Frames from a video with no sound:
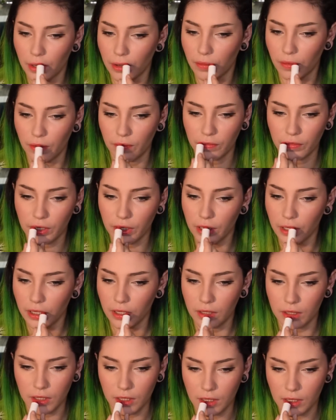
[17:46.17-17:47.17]
go over it.
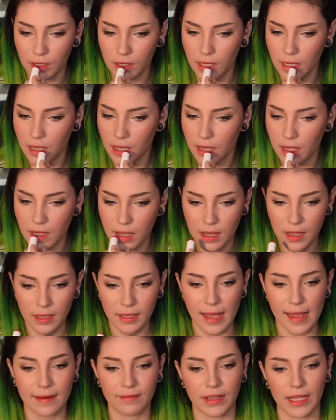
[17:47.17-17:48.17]

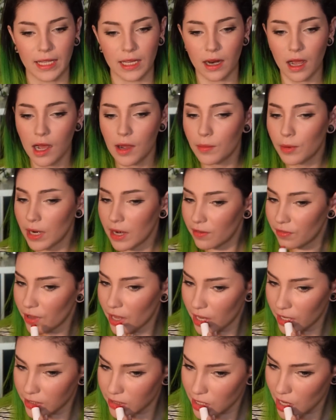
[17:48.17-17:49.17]
Kind of like an ombre
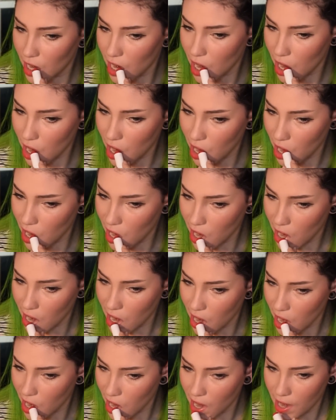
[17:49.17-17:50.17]
effect.
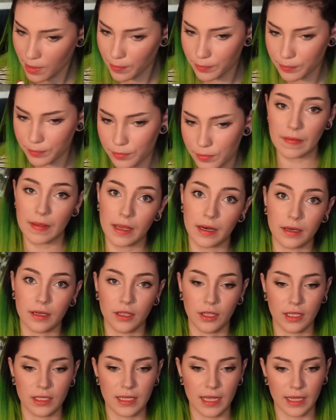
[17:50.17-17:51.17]
And then you
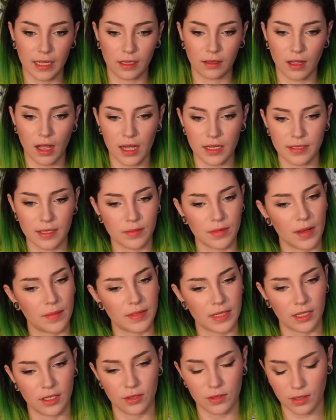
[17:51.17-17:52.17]
can take a gloss. Sometimes
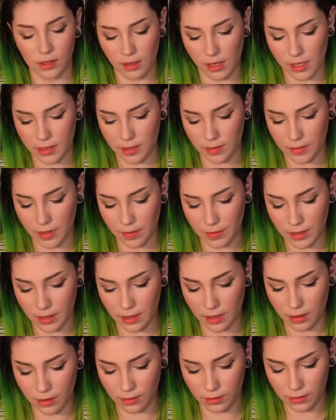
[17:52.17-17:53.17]
I use a gloss, sometimes I
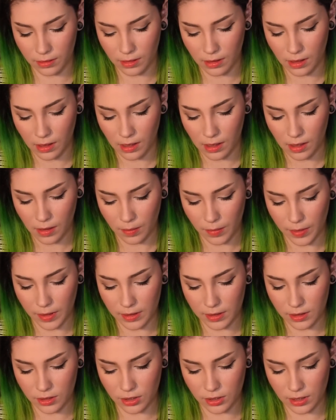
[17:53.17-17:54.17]
don't. But
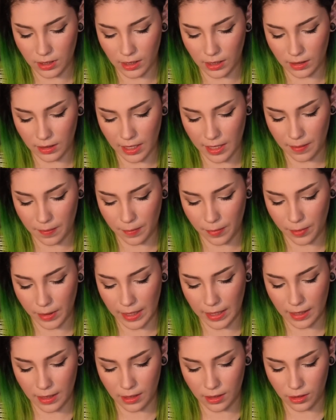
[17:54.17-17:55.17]
this is just like a light
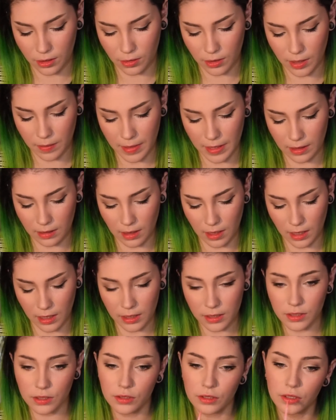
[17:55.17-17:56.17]
pink, creamy gloss.
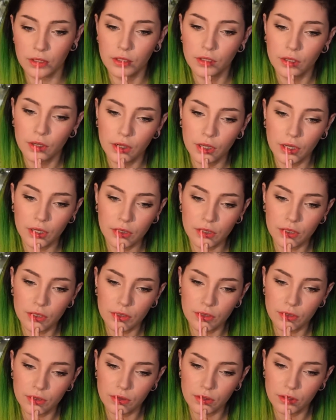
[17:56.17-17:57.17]
And just...